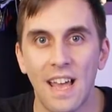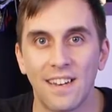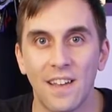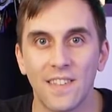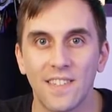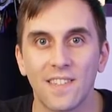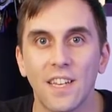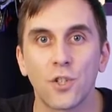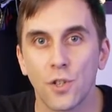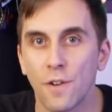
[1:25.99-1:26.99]
Now this is
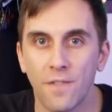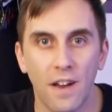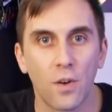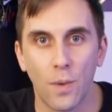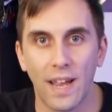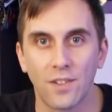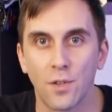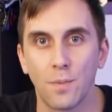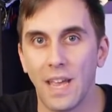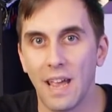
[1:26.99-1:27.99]
a surefire way
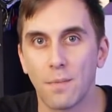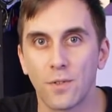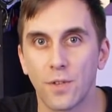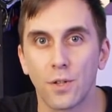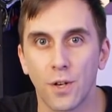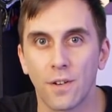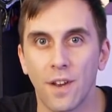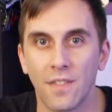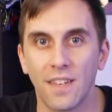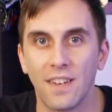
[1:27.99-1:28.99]
to be able to
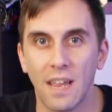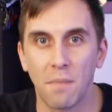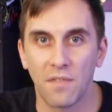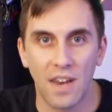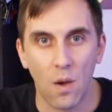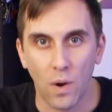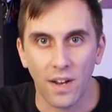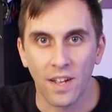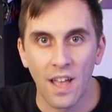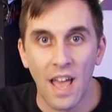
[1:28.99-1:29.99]
learn the name of a
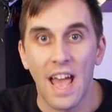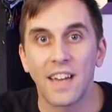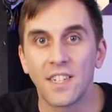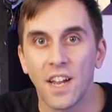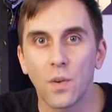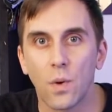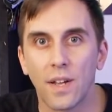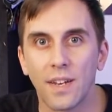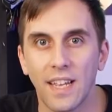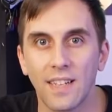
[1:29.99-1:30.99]
network. And another
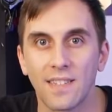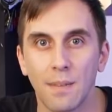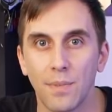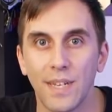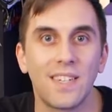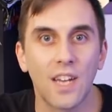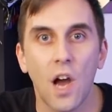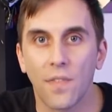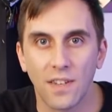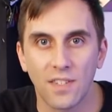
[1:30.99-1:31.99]
one is simply
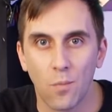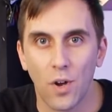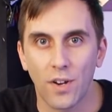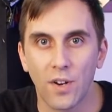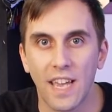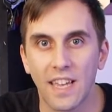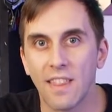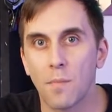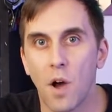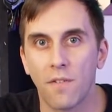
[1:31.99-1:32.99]
deauthing someone or kicking
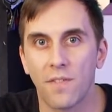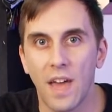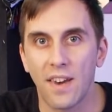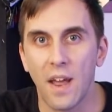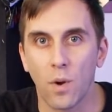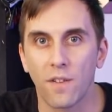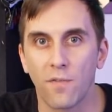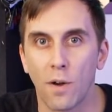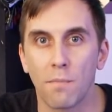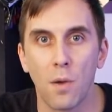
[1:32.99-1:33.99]
them off of that network
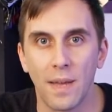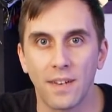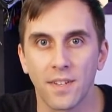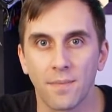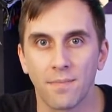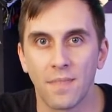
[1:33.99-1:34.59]
for a moment.